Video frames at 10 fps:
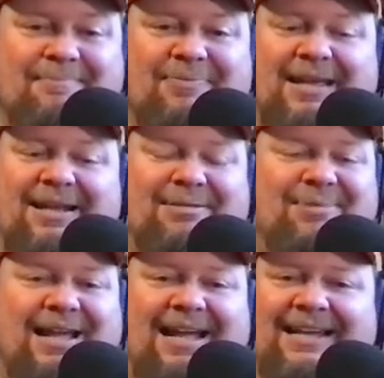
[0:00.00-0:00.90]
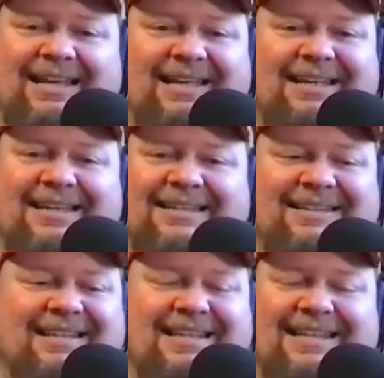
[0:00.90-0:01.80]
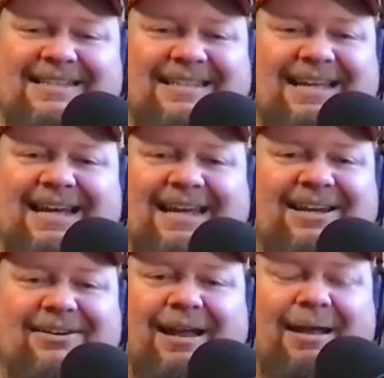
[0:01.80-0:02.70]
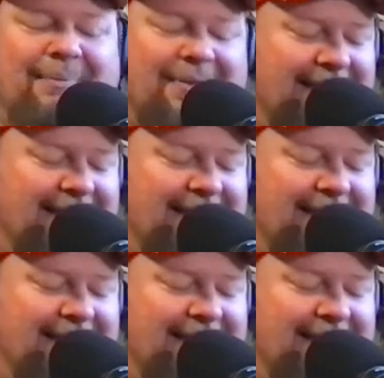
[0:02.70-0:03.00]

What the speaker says: And I'm like, this guy here,